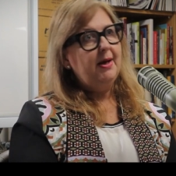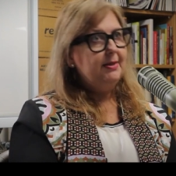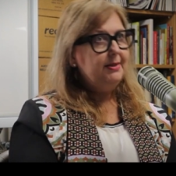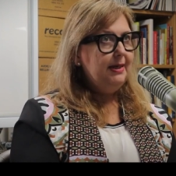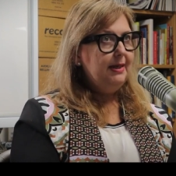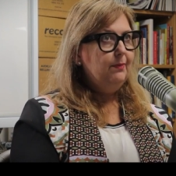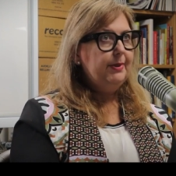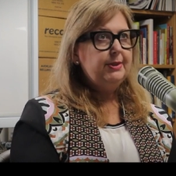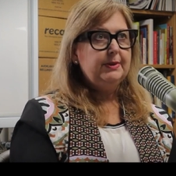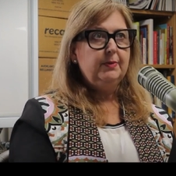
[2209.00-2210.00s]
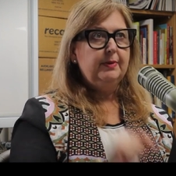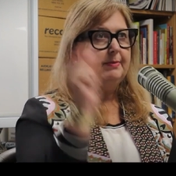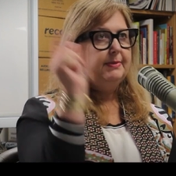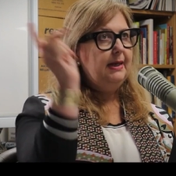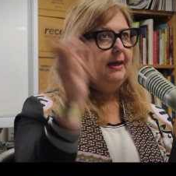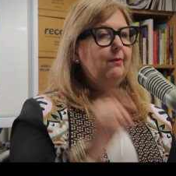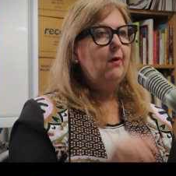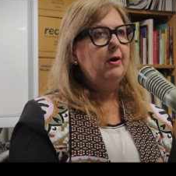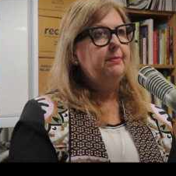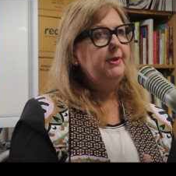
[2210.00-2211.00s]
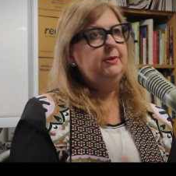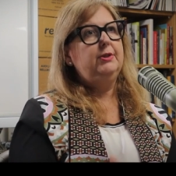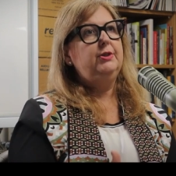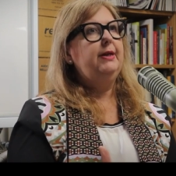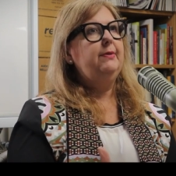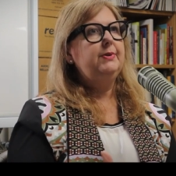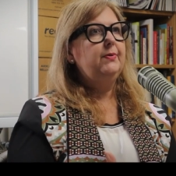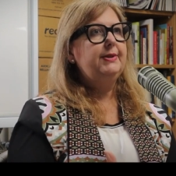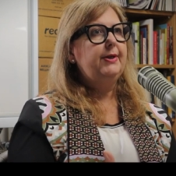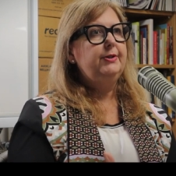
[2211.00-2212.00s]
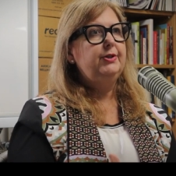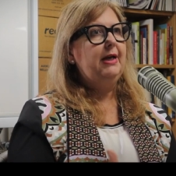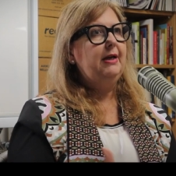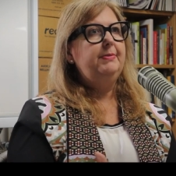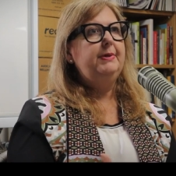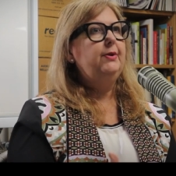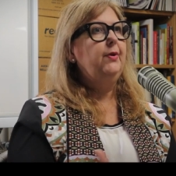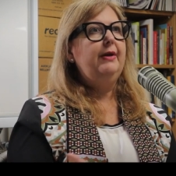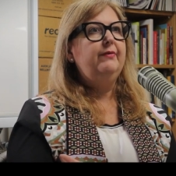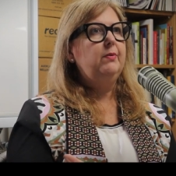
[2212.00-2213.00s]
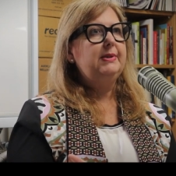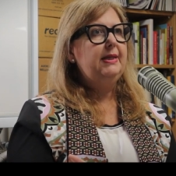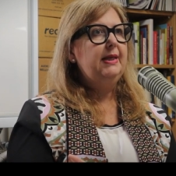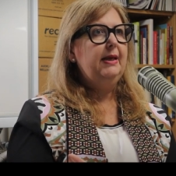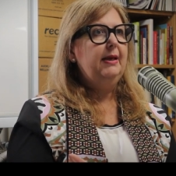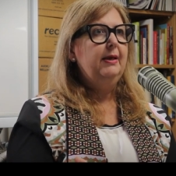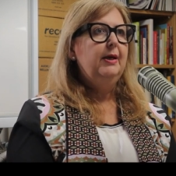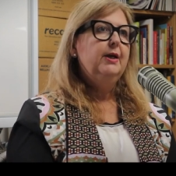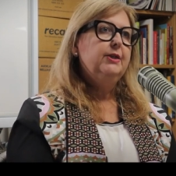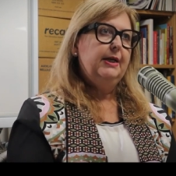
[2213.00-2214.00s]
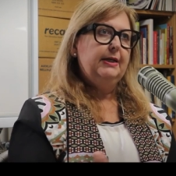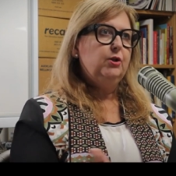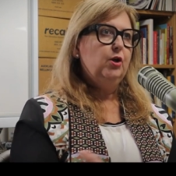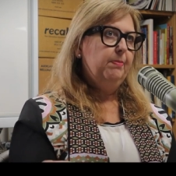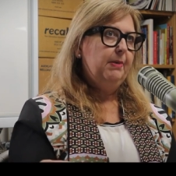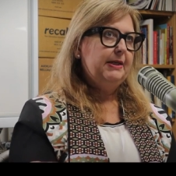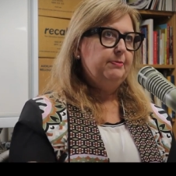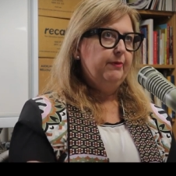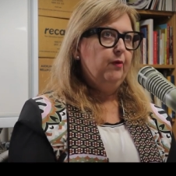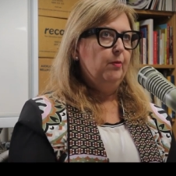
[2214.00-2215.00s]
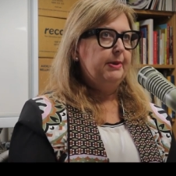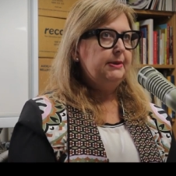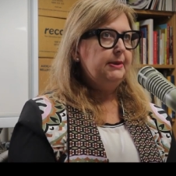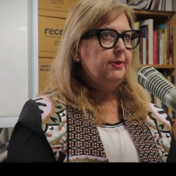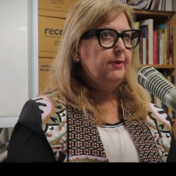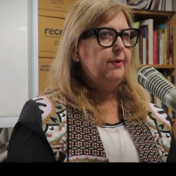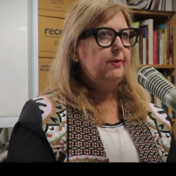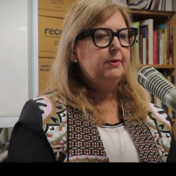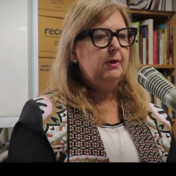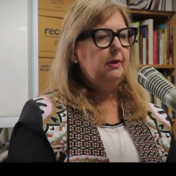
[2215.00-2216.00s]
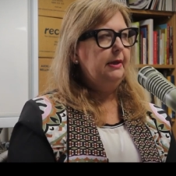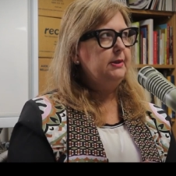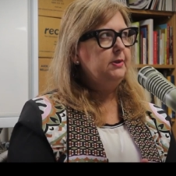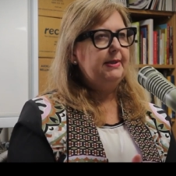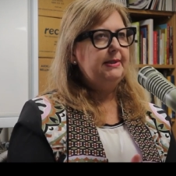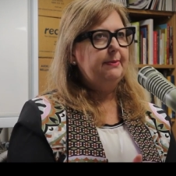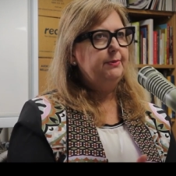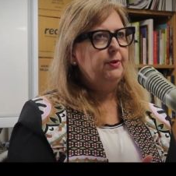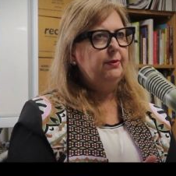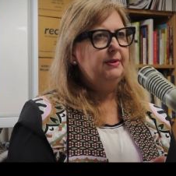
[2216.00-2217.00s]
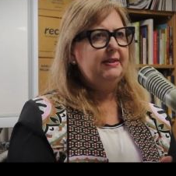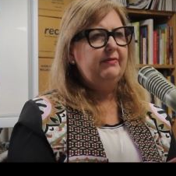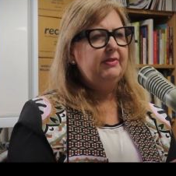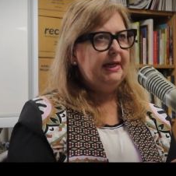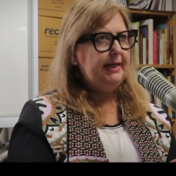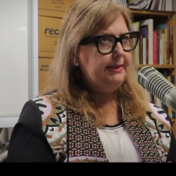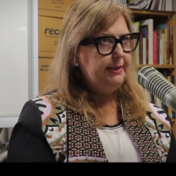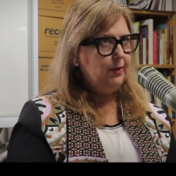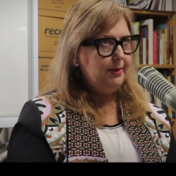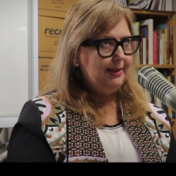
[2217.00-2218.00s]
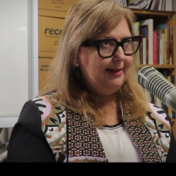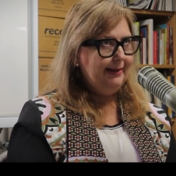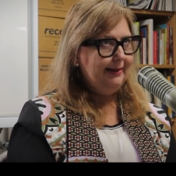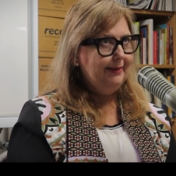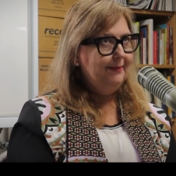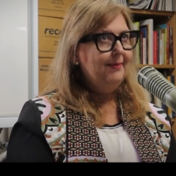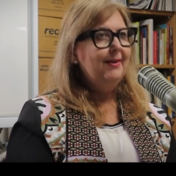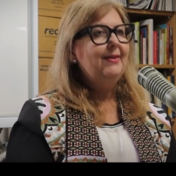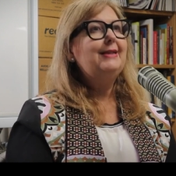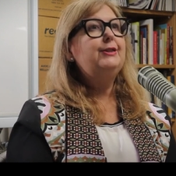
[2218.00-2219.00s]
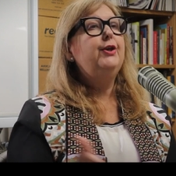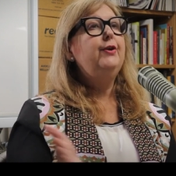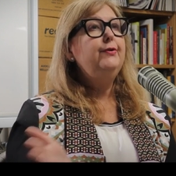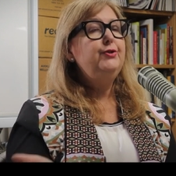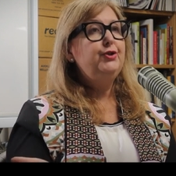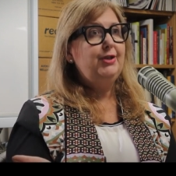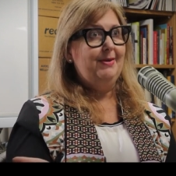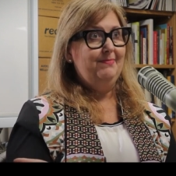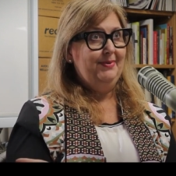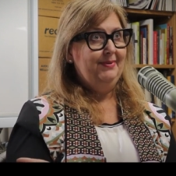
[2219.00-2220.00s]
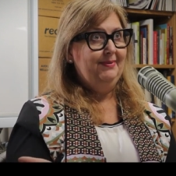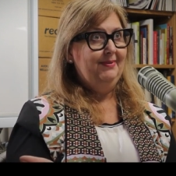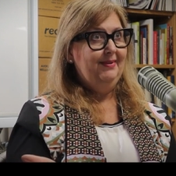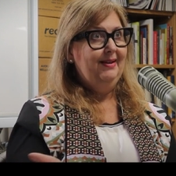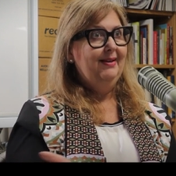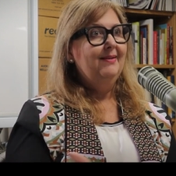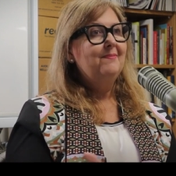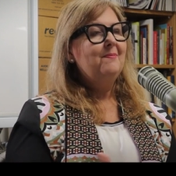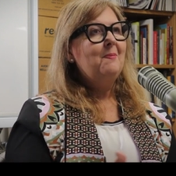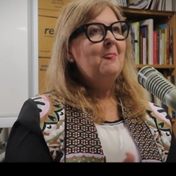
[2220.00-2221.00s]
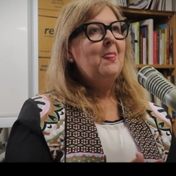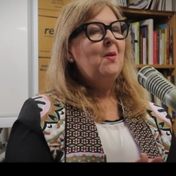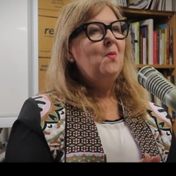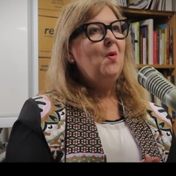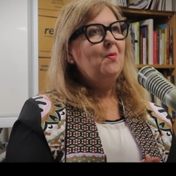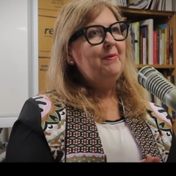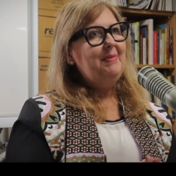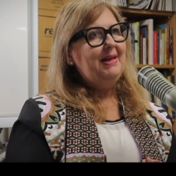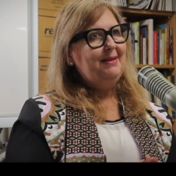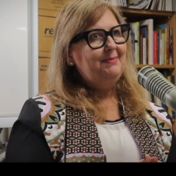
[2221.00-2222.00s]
party and we just saw them skyrocket because the chain was always going to outbid whoever was there to get top place performance and so those clicks went up to 70 80 dollars a click mm. that's a huge jump what we've been